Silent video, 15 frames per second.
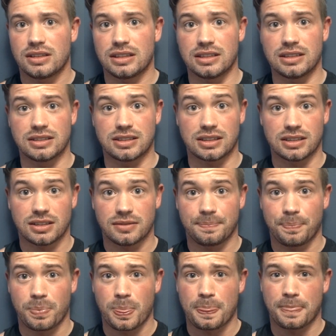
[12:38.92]
easy.
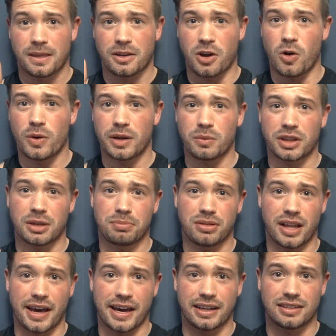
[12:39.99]
Go in with a
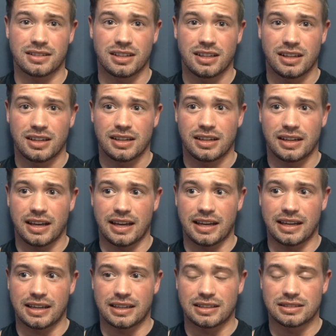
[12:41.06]
plan
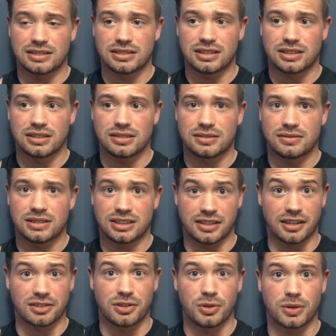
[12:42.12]
and
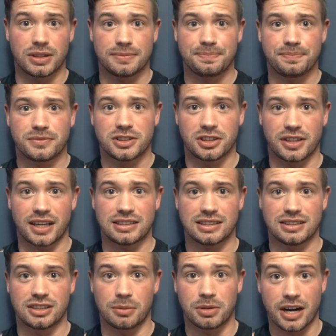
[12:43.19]
stick to it. So
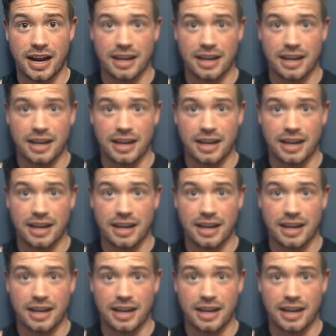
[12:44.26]
that's number